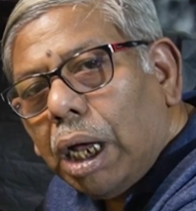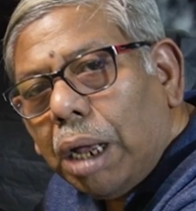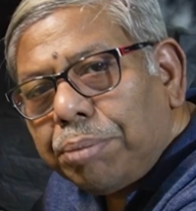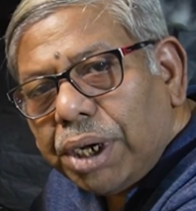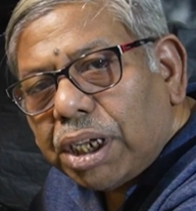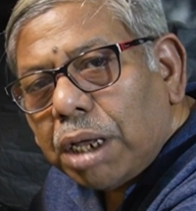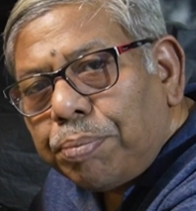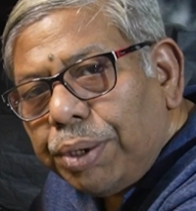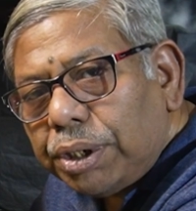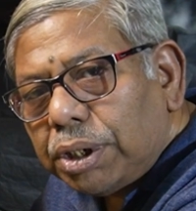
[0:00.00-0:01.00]
I'm taking
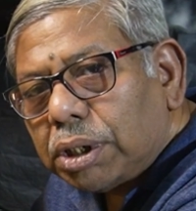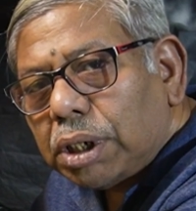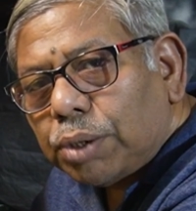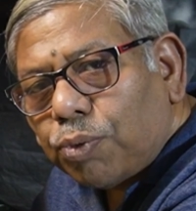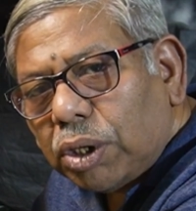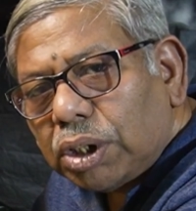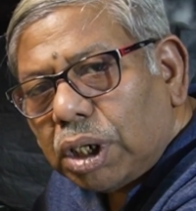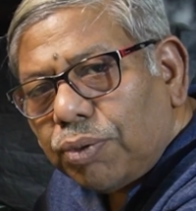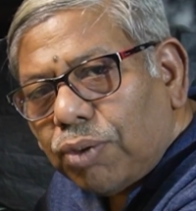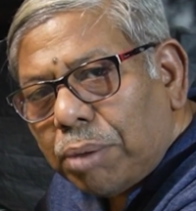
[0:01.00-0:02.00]
pictures at
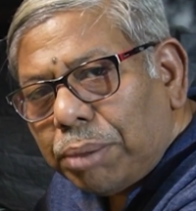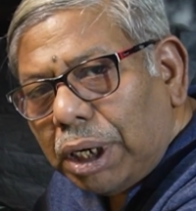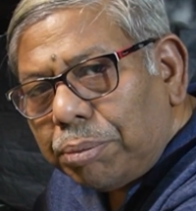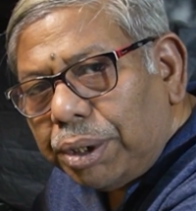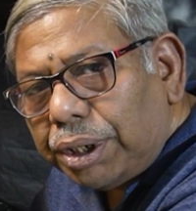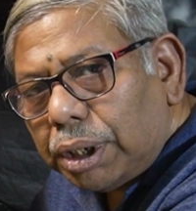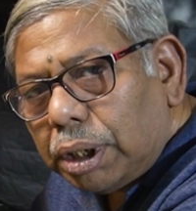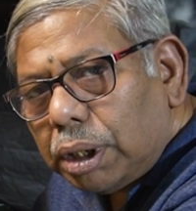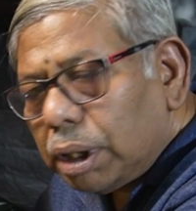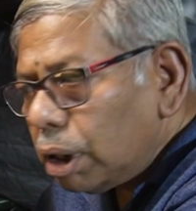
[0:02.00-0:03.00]
135mm
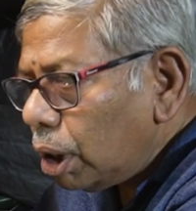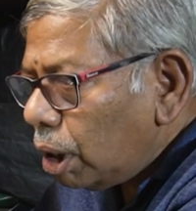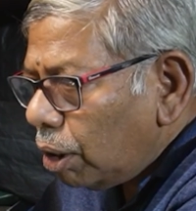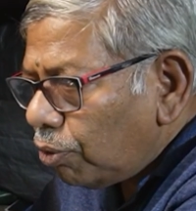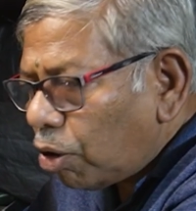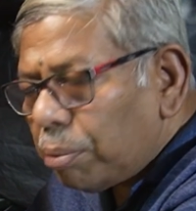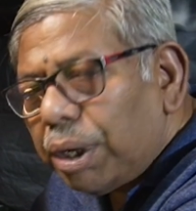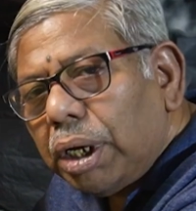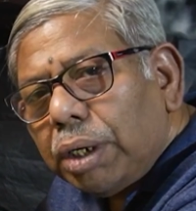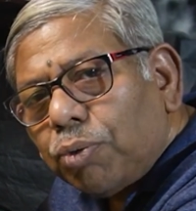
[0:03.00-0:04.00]
from
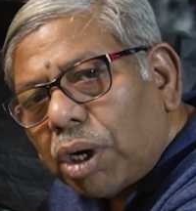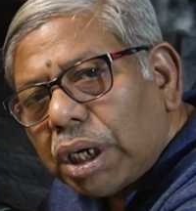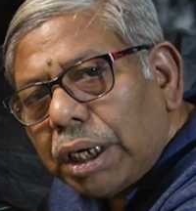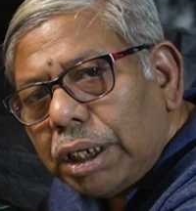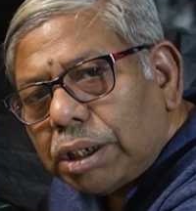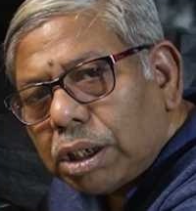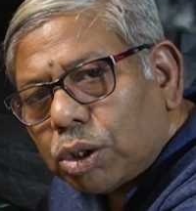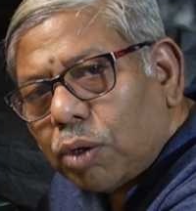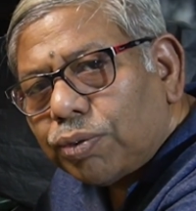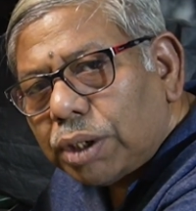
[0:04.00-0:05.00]
a working distance
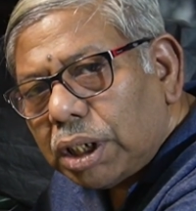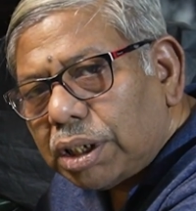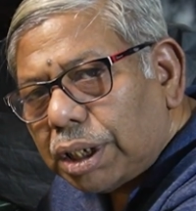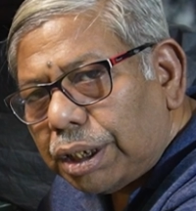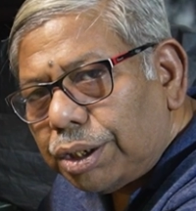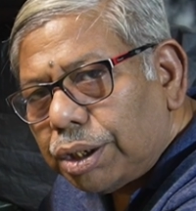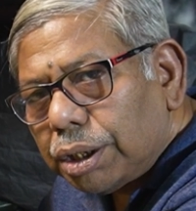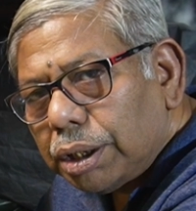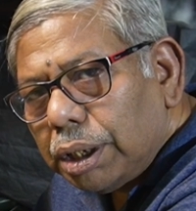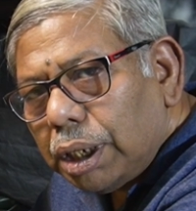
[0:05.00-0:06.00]
of 6",
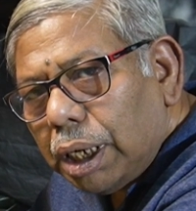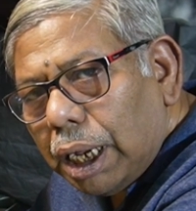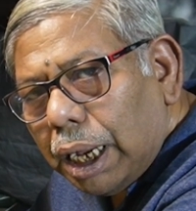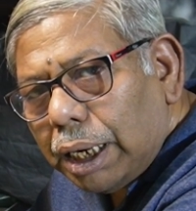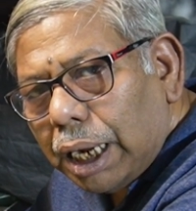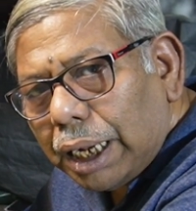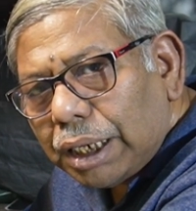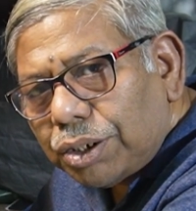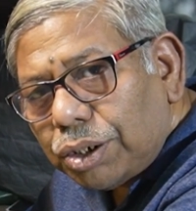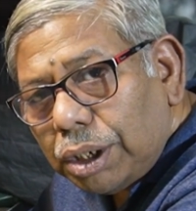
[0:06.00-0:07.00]
and I can
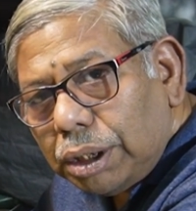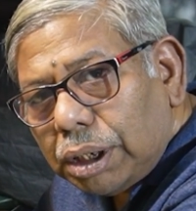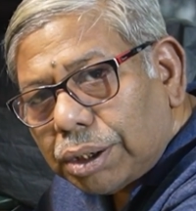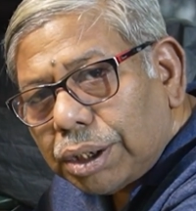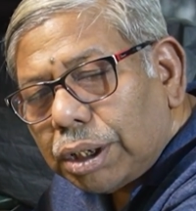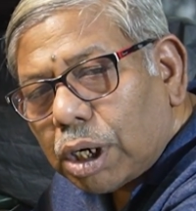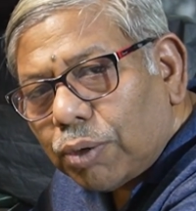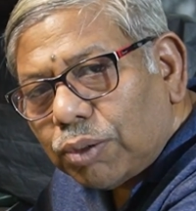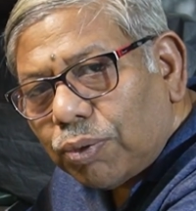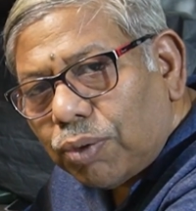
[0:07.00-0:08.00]
see the center
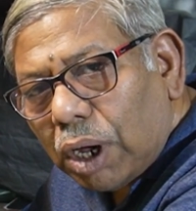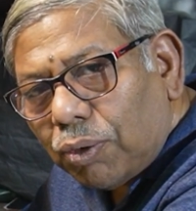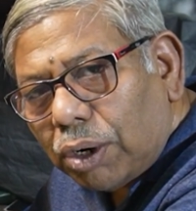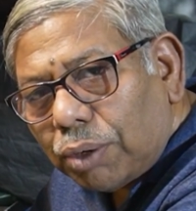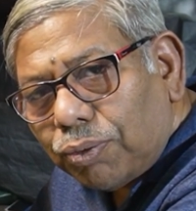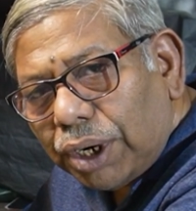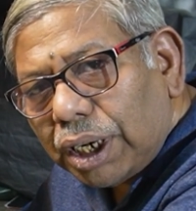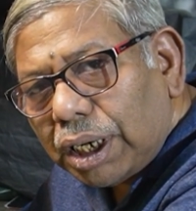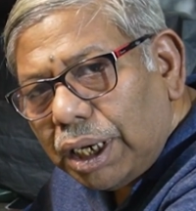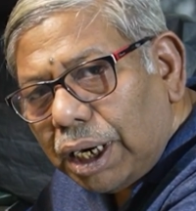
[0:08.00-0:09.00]
of the flower very
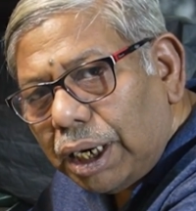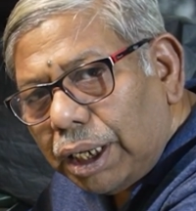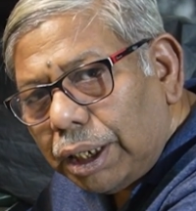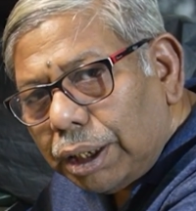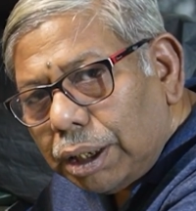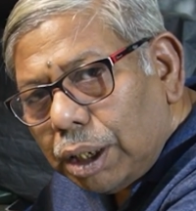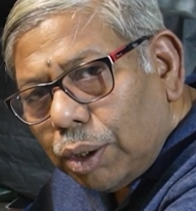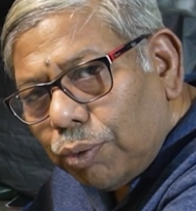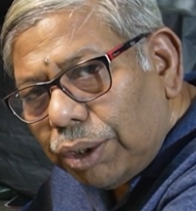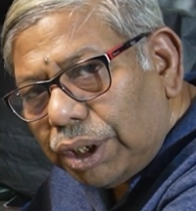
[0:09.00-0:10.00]
clearly
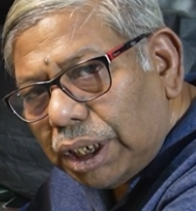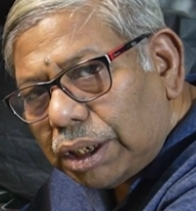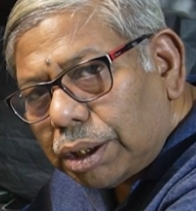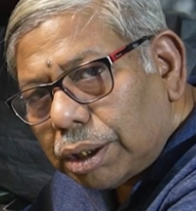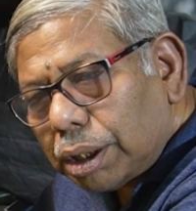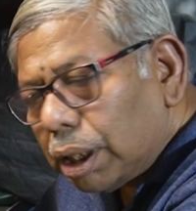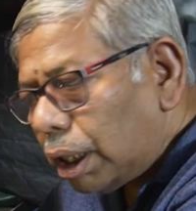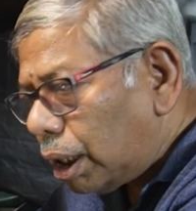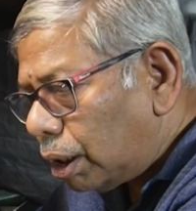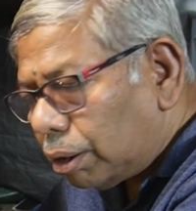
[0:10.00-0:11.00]
with this
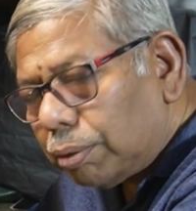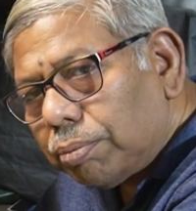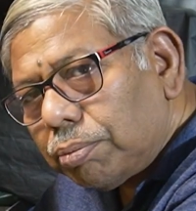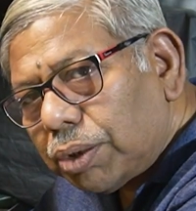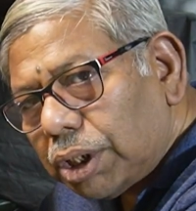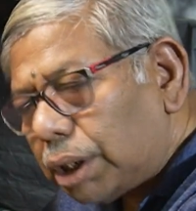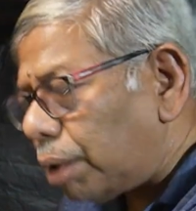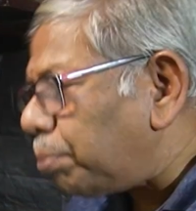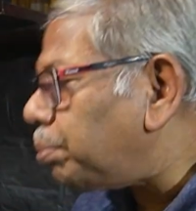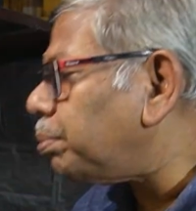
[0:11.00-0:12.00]
setup.